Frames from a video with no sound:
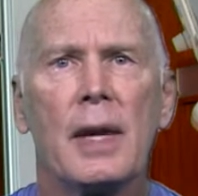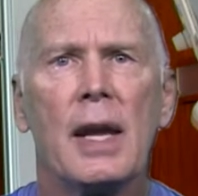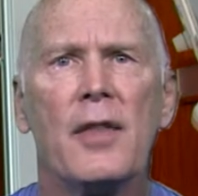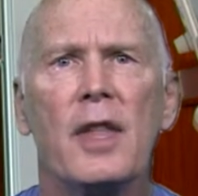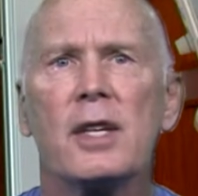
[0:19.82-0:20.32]

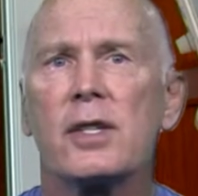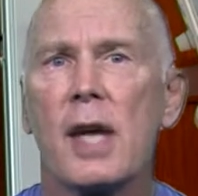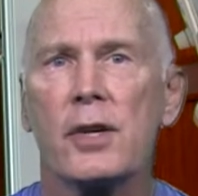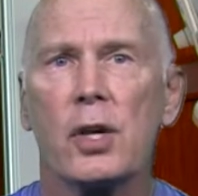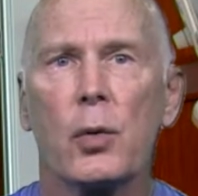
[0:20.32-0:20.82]
In this
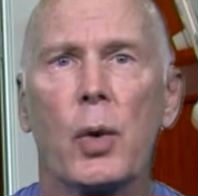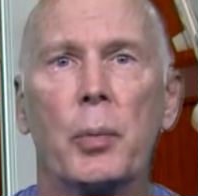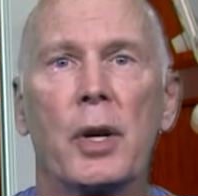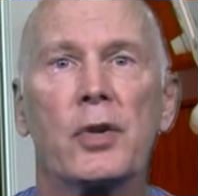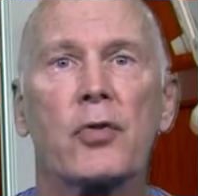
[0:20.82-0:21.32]
session, we
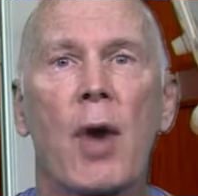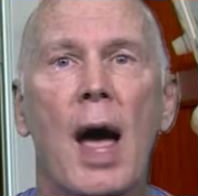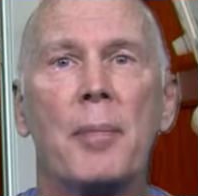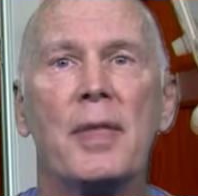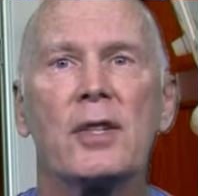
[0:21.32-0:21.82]
will
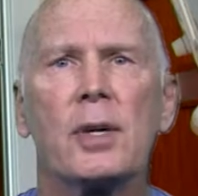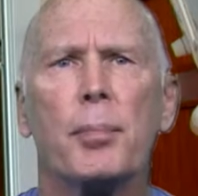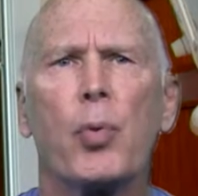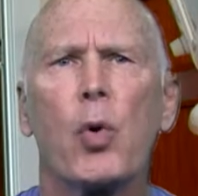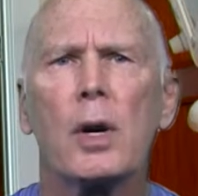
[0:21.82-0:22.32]
describe this
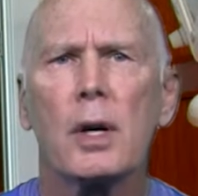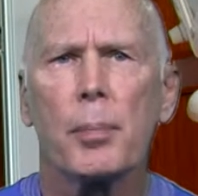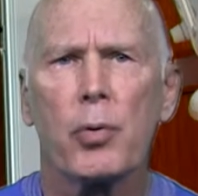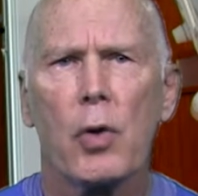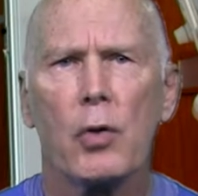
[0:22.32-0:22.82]
important
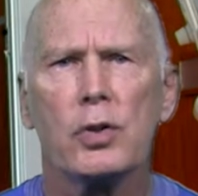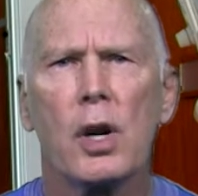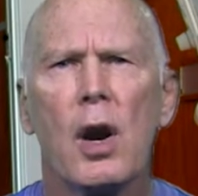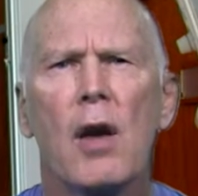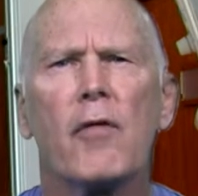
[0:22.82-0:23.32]
approach
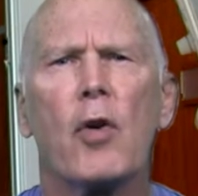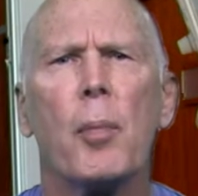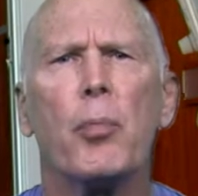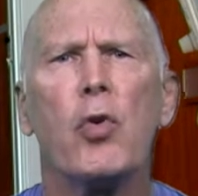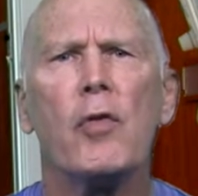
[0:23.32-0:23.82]
for
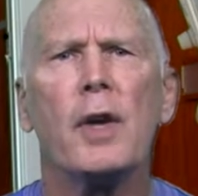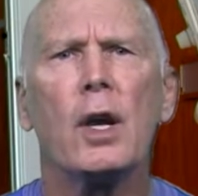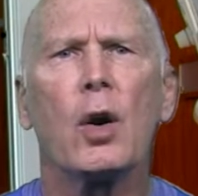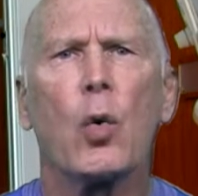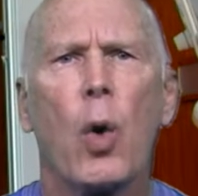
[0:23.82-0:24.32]

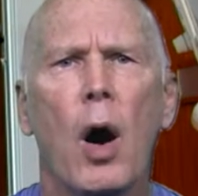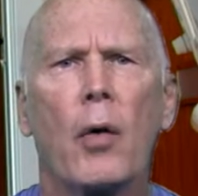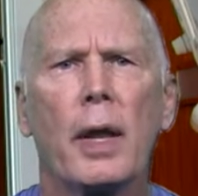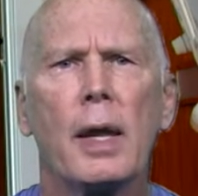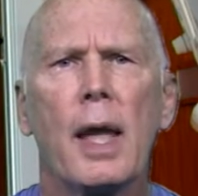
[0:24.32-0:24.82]
improving
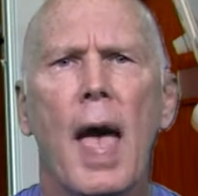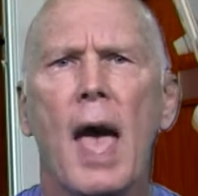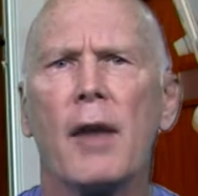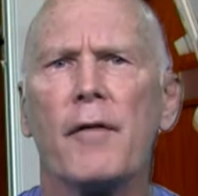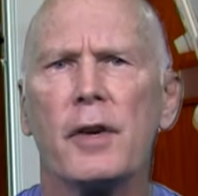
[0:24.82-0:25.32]
quality
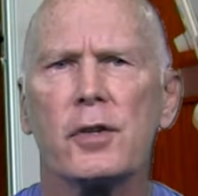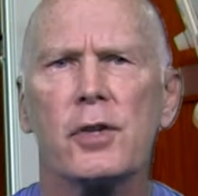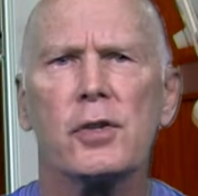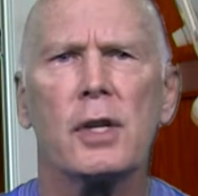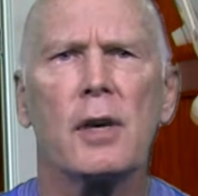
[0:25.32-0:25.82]
and
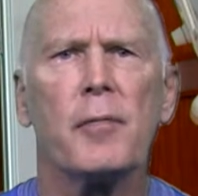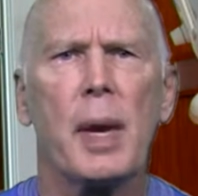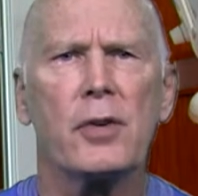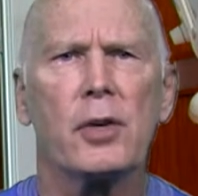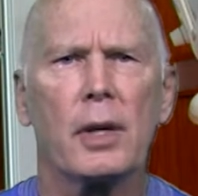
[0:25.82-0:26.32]
efficiency of
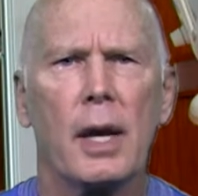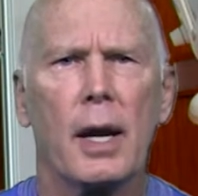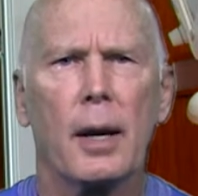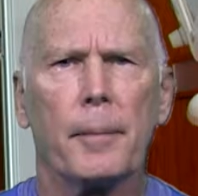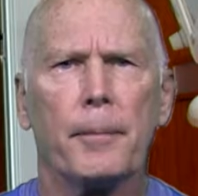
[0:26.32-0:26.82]
patient
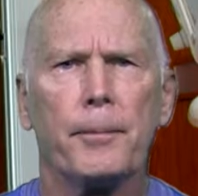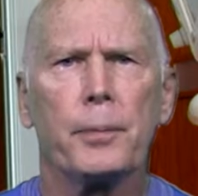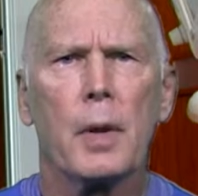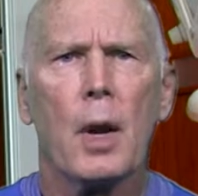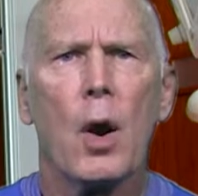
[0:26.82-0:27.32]
care.
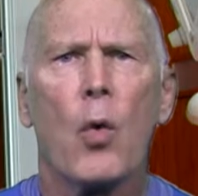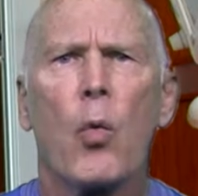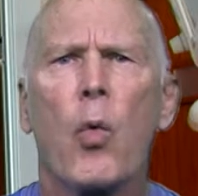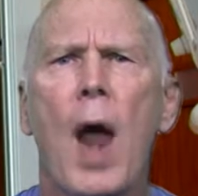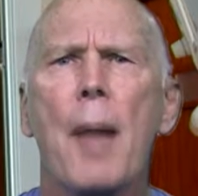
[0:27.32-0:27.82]

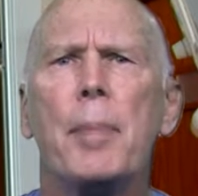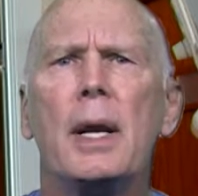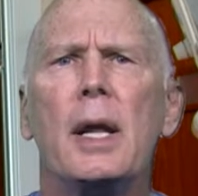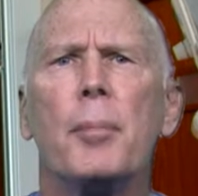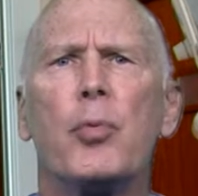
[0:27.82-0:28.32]
Rapid
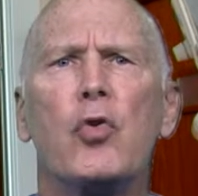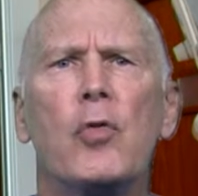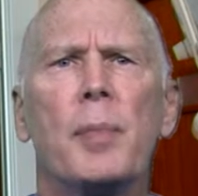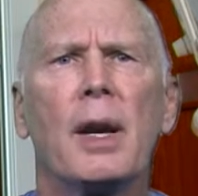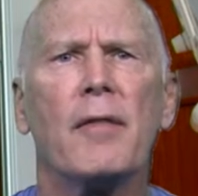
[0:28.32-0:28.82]

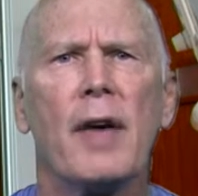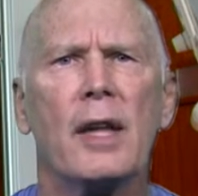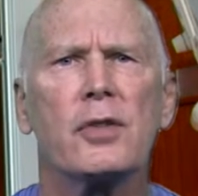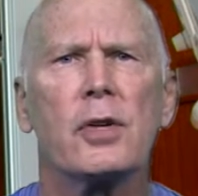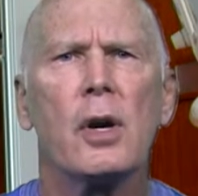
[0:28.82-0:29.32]
improvement
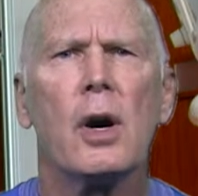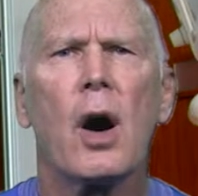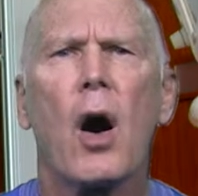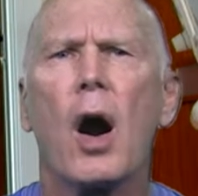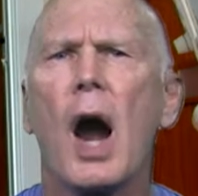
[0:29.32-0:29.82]
events
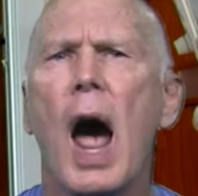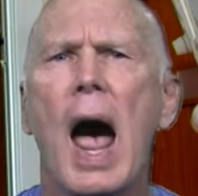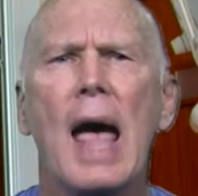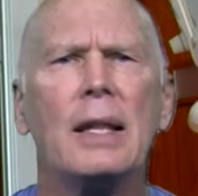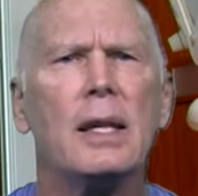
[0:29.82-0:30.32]
are
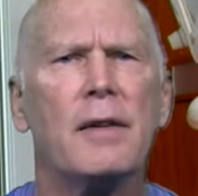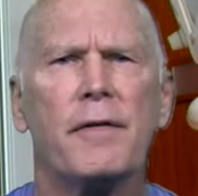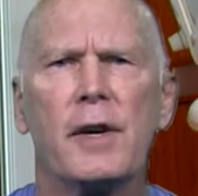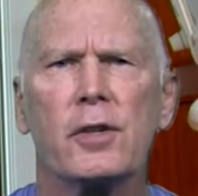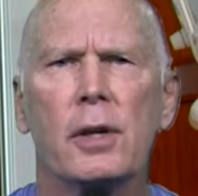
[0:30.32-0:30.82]
highly
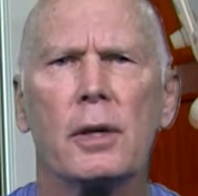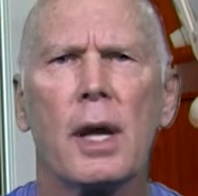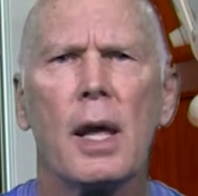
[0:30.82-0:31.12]
efficient